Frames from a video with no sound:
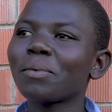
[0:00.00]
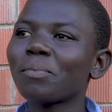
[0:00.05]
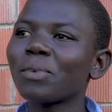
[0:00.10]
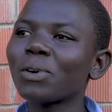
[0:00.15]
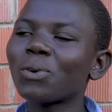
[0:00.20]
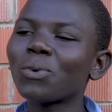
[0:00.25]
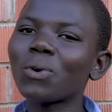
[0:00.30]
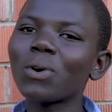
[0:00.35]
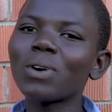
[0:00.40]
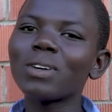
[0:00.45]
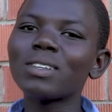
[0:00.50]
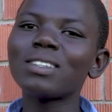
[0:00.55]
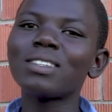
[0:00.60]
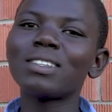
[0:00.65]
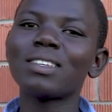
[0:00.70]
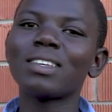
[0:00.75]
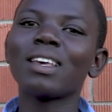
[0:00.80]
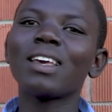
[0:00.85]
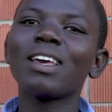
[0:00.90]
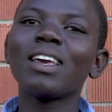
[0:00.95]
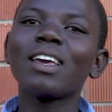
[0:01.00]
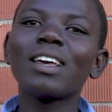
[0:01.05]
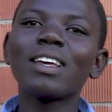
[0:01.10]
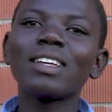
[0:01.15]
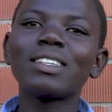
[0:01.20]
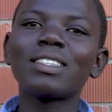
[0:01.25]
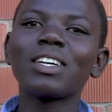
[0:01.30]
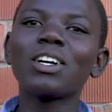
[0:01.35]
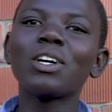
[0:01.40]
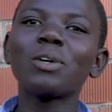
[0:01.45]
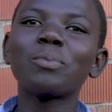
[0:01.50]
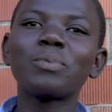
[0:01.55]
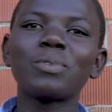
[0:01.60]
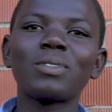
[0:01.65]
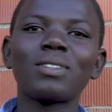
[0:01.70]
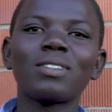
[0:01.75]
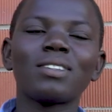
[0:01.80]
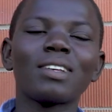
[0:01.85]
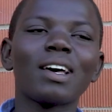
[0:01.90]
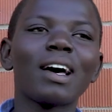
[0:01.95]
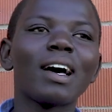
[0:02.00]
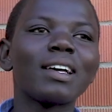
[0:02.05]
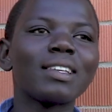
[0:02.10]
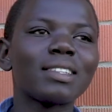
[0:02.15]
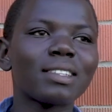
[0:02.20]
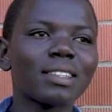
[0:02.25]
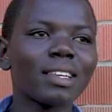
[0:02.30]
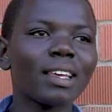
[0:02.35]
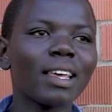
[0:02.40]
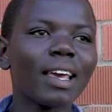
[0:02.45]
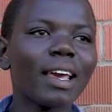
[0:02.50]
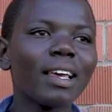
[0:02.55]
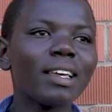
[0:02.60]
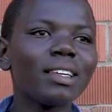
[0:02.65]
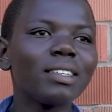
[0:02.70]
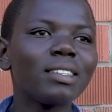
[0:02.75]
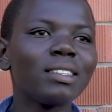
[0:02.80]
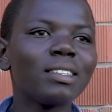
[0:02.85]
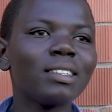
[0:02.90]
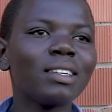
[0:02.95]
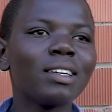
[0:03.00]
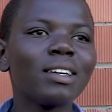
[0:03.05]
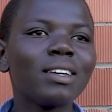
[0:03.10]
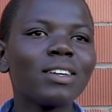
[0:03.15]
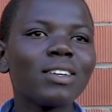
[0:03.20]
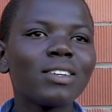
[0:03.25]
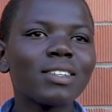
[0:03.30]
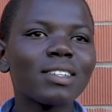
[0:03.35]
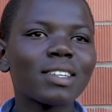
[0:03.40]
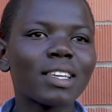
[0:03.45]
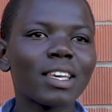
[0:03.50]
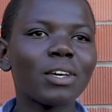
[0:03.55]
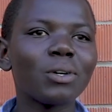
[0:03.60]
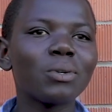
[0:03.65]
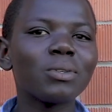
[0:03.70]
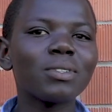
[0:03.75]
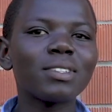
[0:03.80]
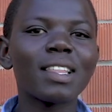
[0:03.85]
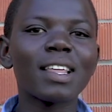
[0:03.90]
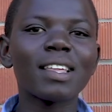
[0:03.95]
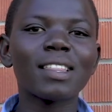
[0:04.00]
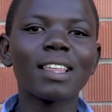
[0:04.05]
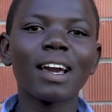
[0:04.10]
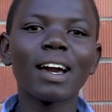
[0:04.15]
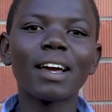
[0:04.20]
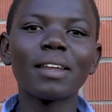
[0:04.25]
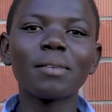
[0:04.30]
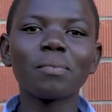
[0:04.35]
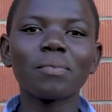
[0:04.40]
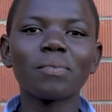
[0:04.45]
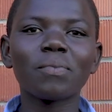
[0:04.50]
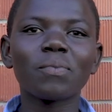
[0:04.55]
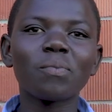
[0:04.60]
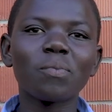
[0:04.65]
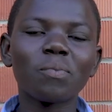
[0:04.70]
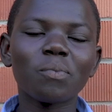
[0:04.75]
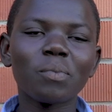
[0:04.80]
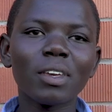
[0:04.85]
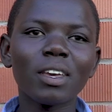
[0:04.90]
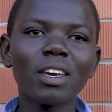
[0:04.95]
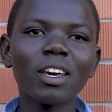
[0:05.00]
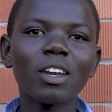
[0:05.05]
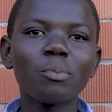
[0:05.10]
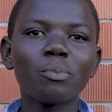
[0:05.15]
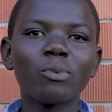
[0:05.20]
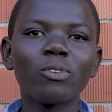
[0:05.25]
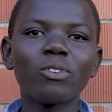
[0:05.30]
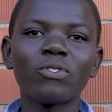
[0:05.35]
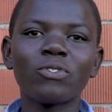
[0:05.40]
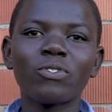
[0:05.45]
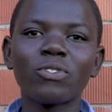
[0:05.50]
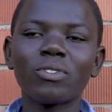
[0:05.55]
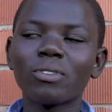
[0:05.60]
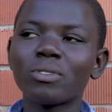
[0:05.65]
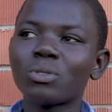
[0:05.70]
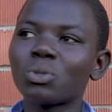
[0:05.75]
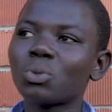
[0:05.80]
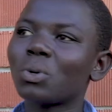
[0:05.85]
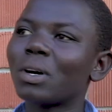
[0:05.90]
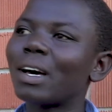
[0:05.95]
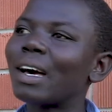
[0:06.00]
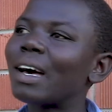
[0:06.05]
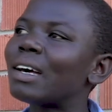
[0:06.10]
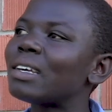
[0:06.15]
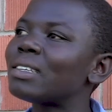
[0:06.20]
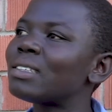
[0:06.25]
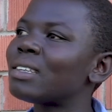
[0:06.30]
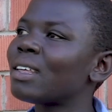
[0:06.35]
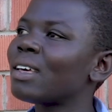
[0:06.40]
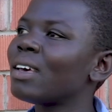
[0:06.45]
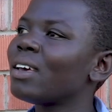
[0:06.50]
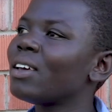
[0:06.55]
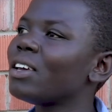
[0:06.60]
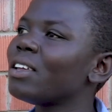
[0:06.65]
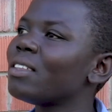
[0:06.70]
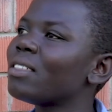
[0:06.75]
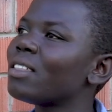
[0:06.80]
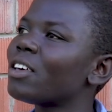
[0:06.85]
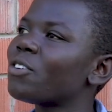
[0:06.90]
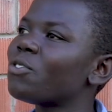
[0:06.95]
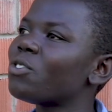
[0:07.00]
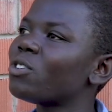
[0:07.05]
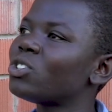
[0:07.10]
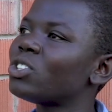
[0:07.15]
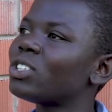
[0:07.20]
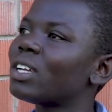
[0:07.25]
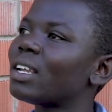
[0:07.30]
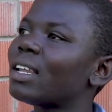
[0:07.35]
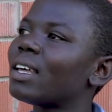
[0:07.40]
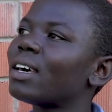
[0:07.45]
because it helps us gain skills that can be helpful to us in the future.